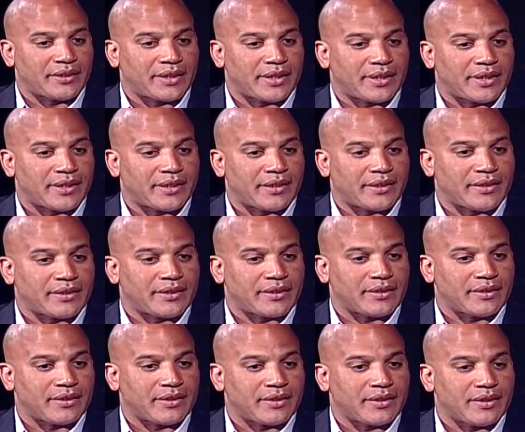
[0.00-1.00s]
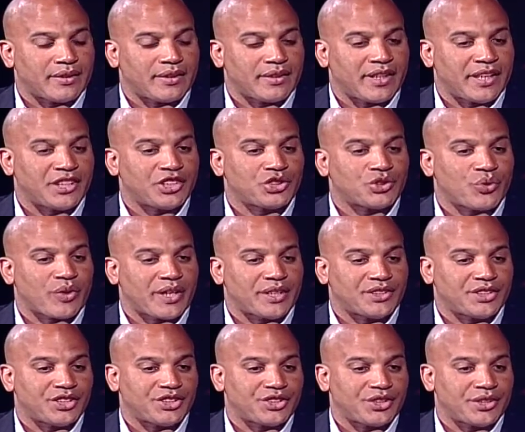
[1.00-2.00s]
then
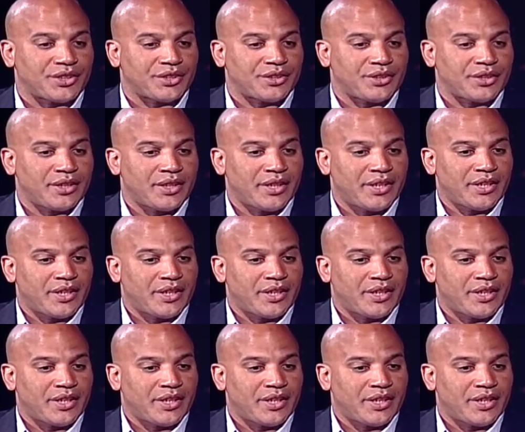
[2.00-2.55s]
transitioned